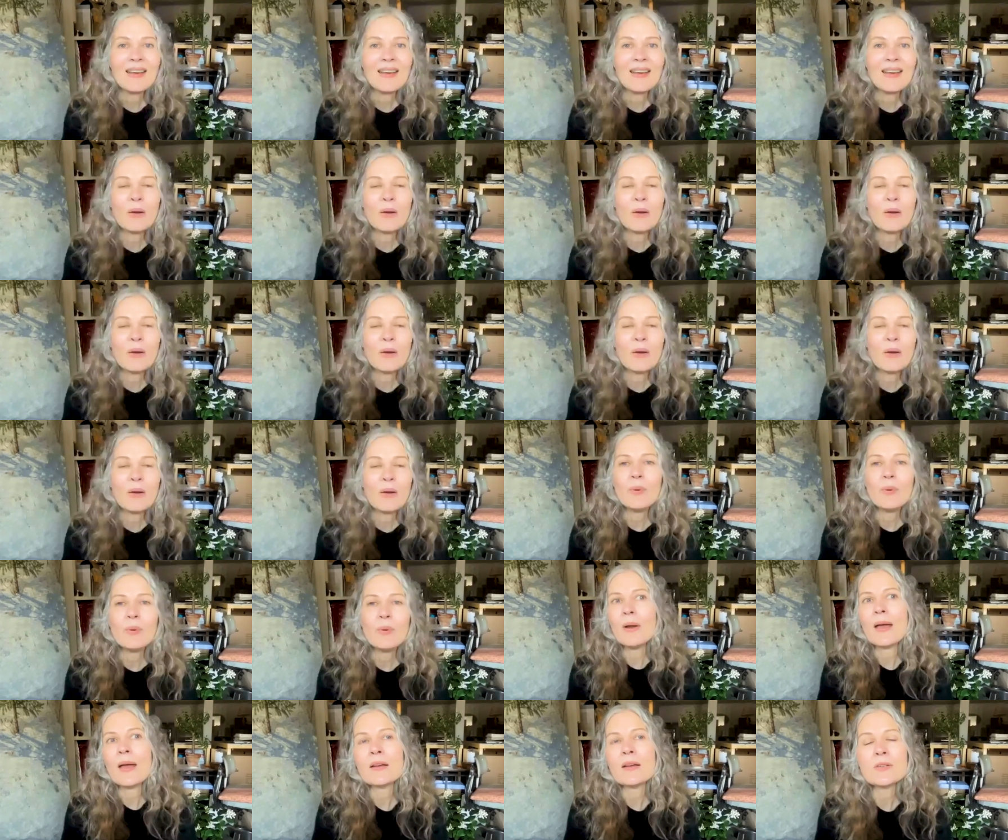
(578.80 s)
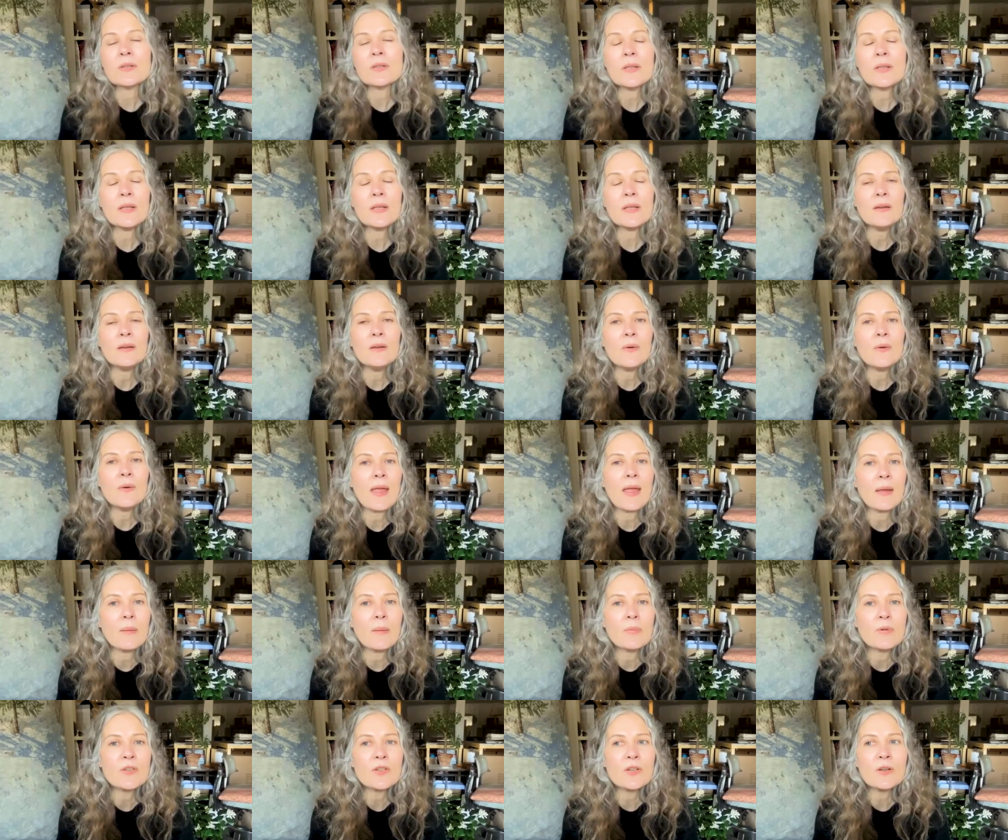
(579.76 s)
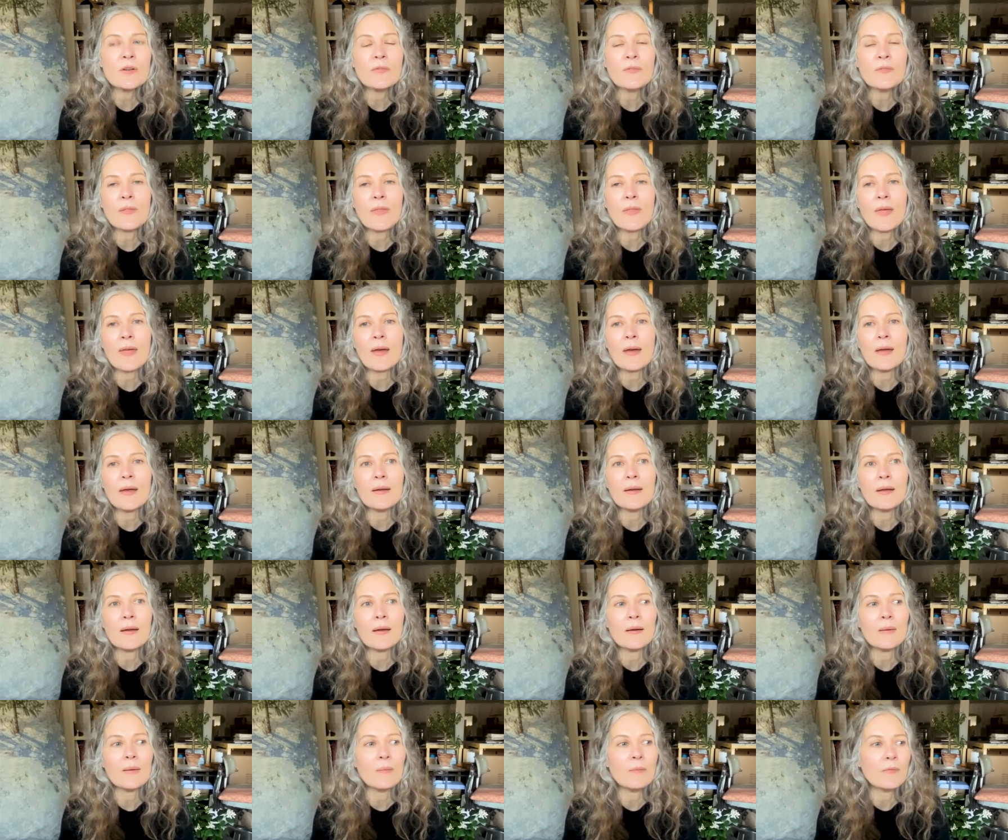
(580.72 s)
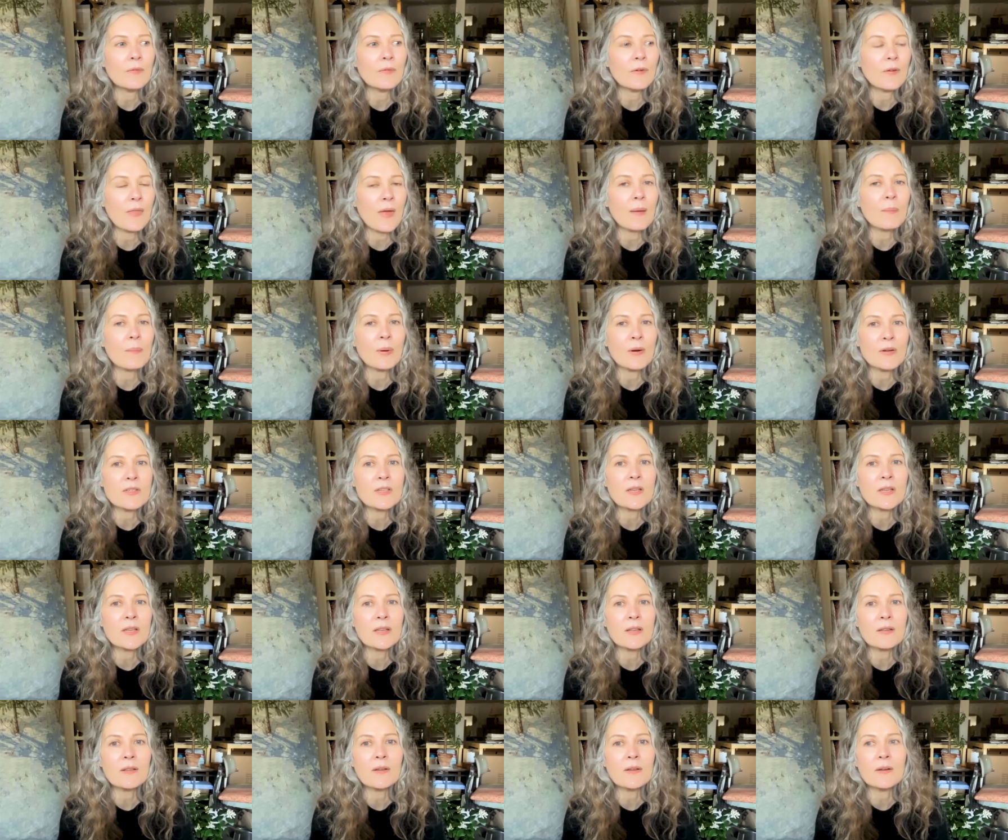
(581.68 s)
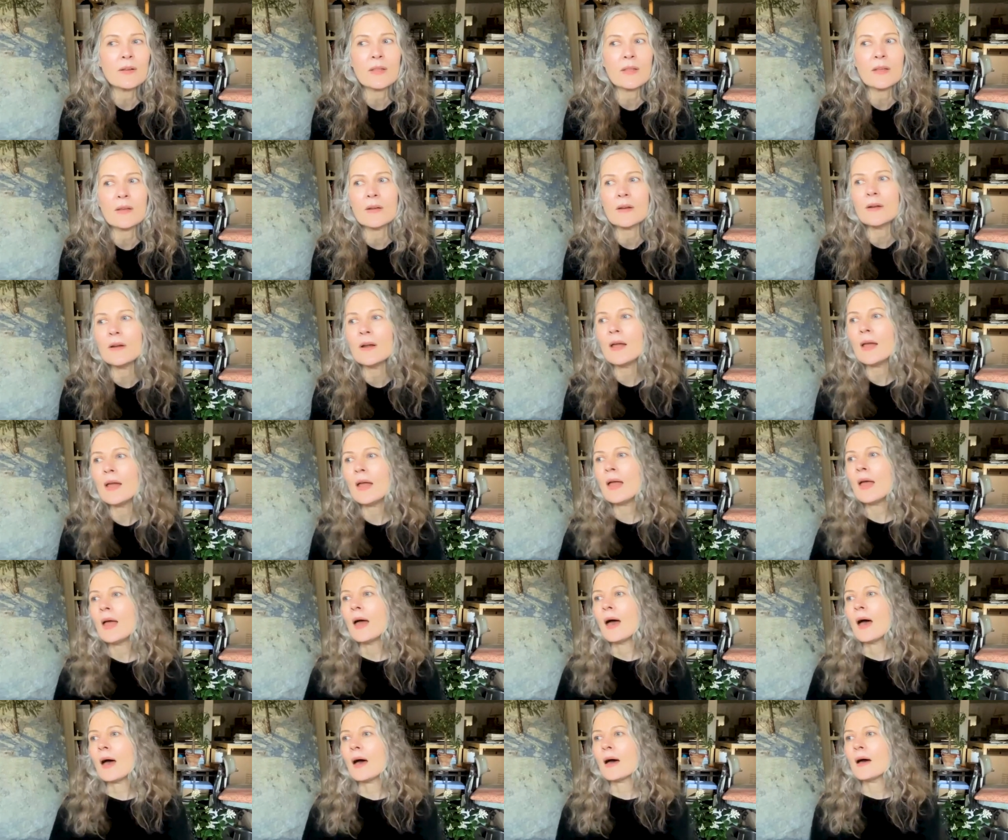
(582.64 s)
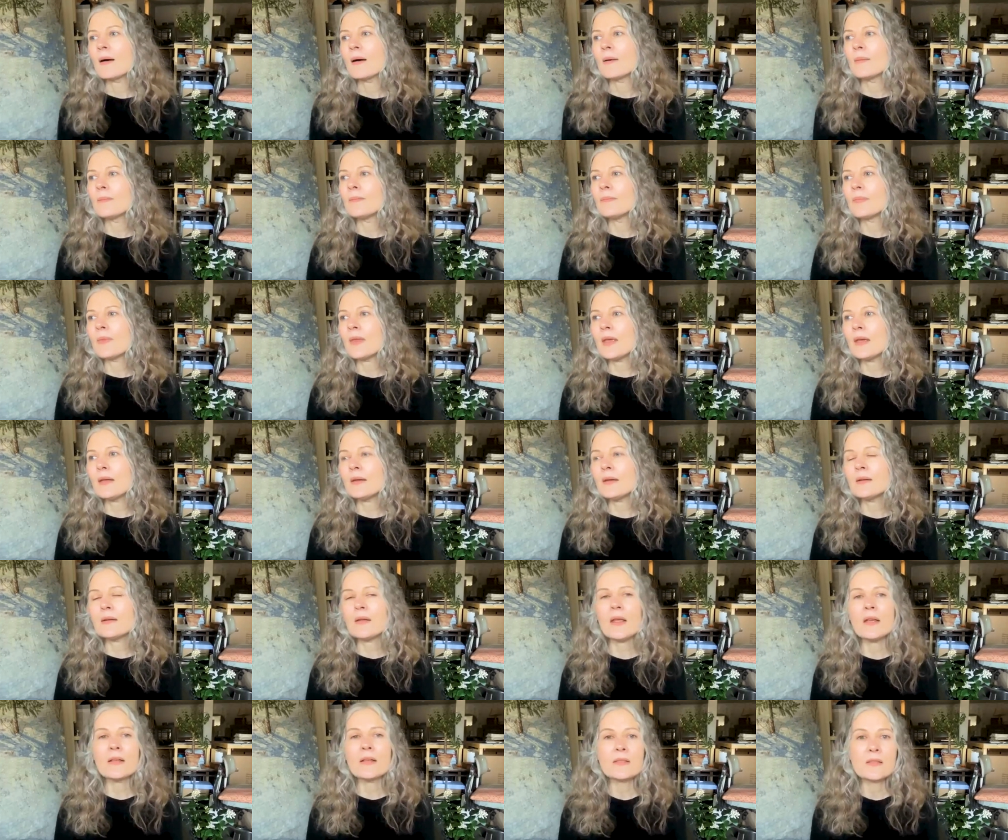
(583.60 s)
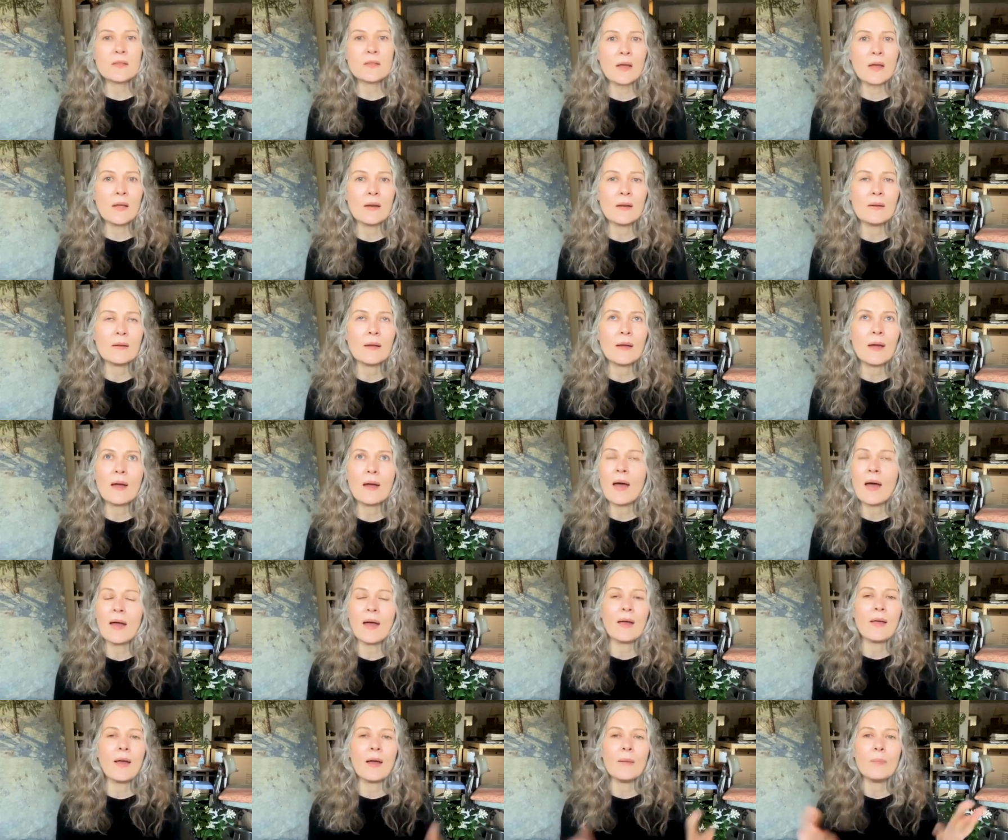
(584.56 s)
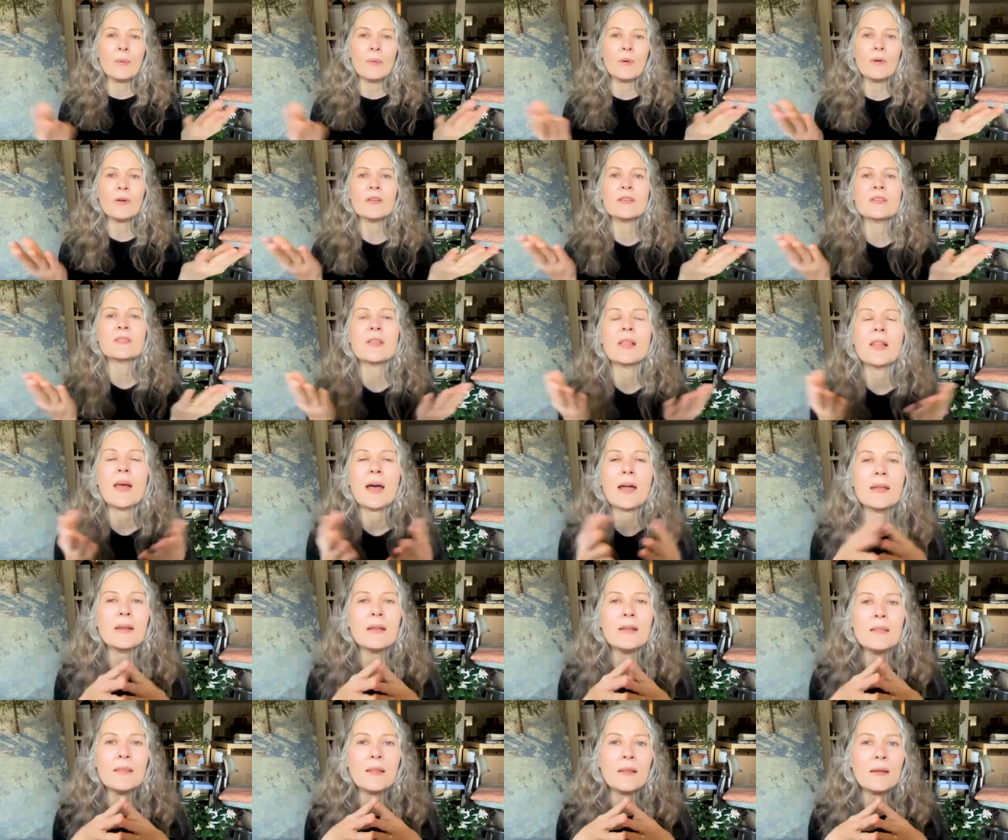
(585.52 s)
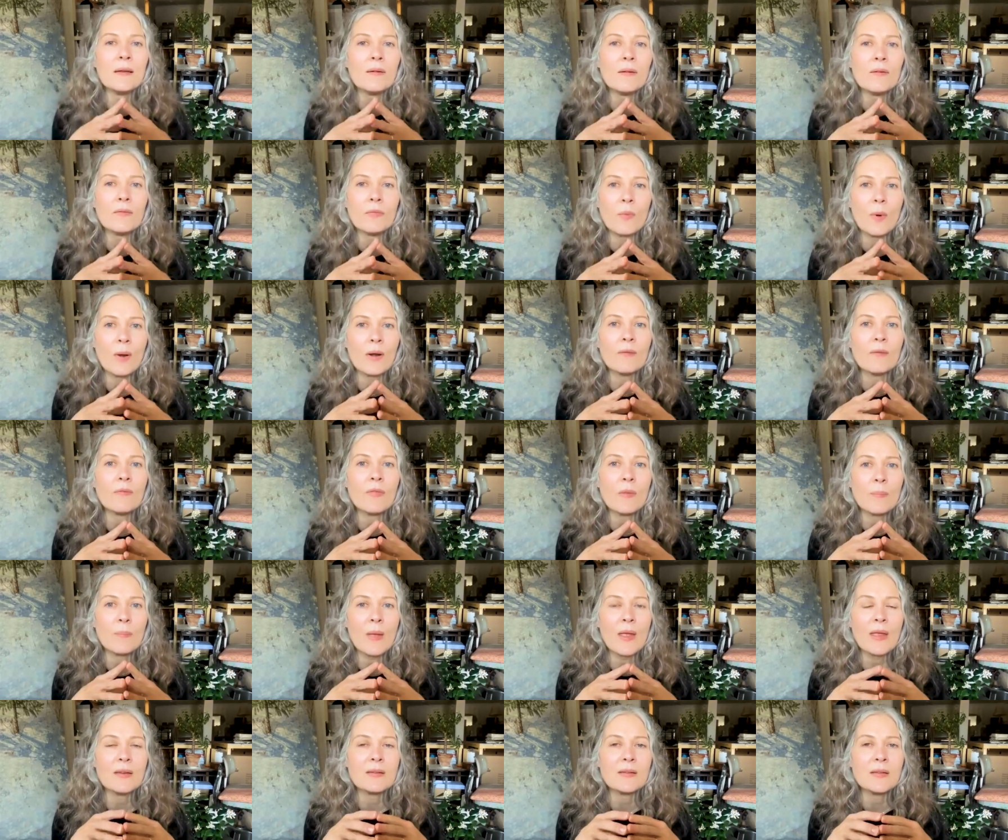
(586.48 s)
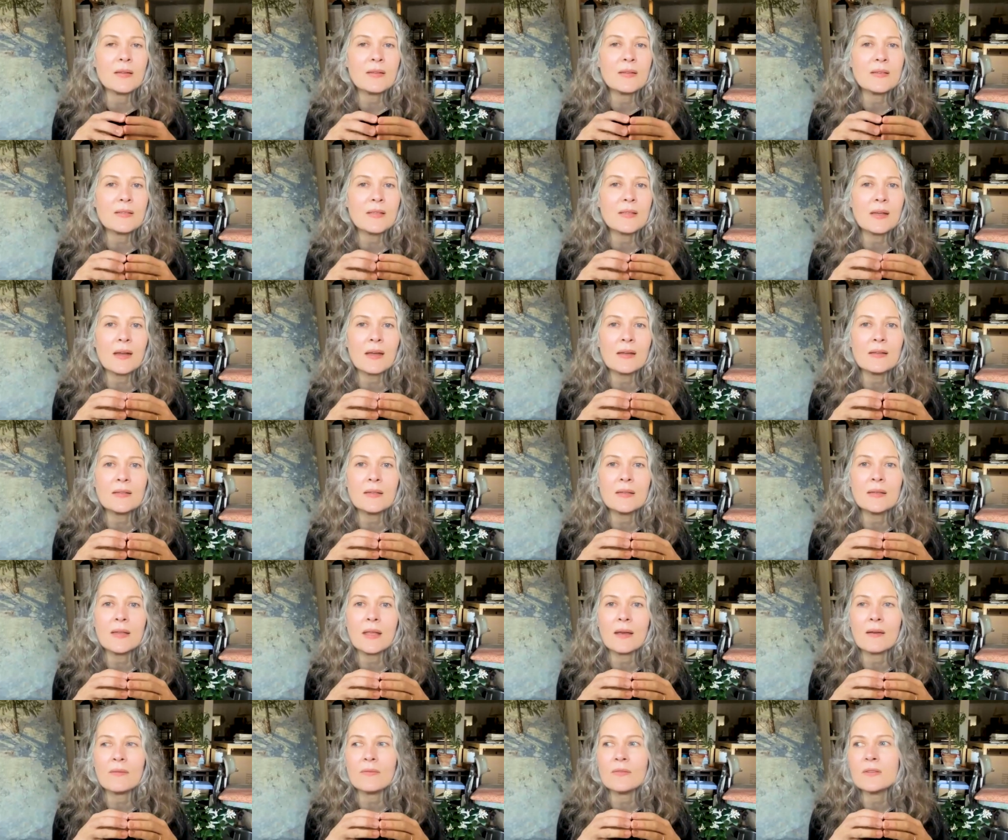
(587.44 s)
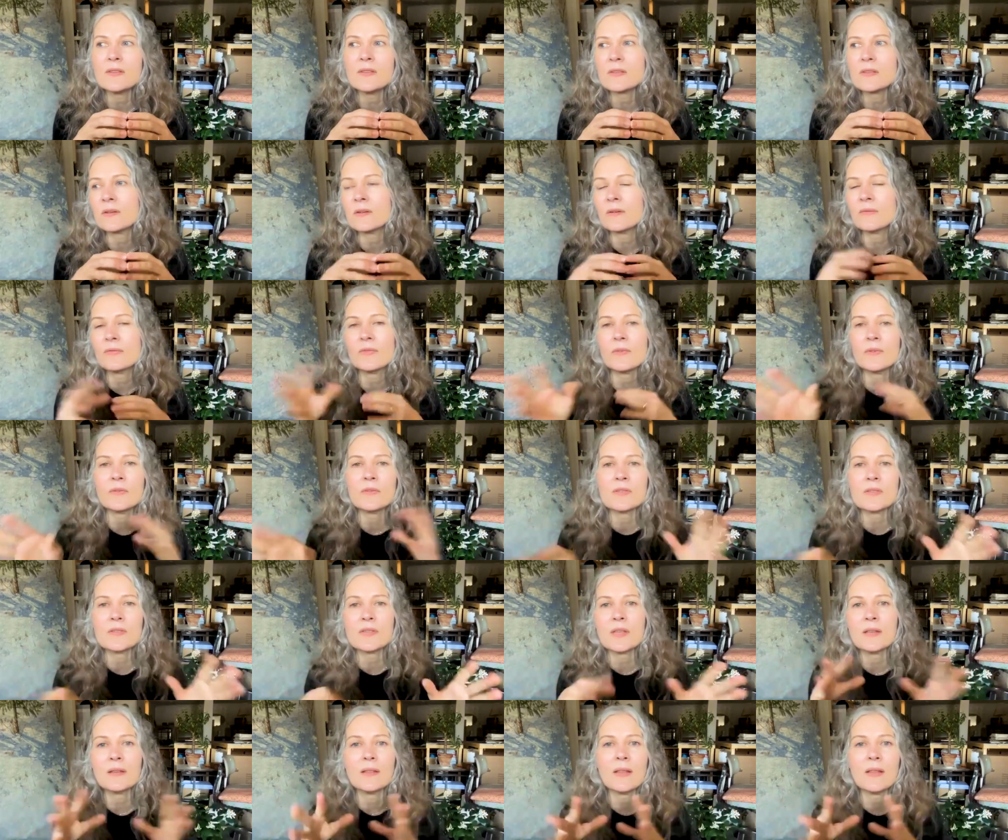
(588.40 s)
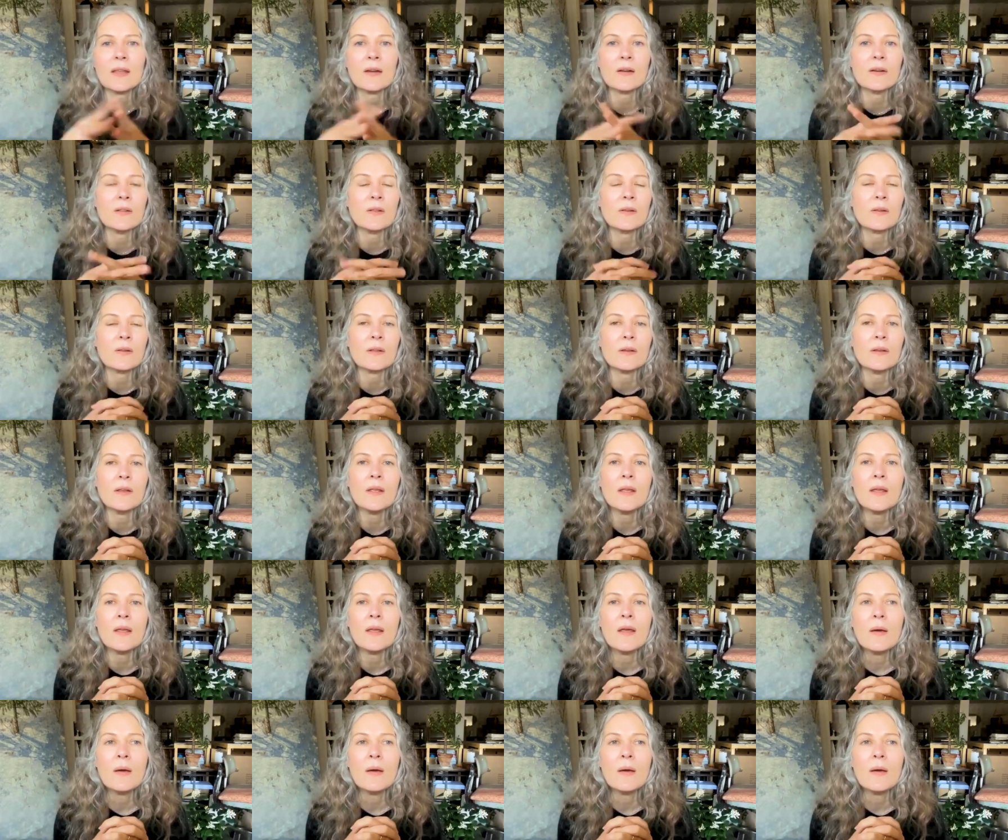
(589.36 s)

we were actually in New Hampshire for that oh. um, for that particular year. Um, it it's an I put a slide in there of one of the paintings that I did, Kevin. So if you see it later, you can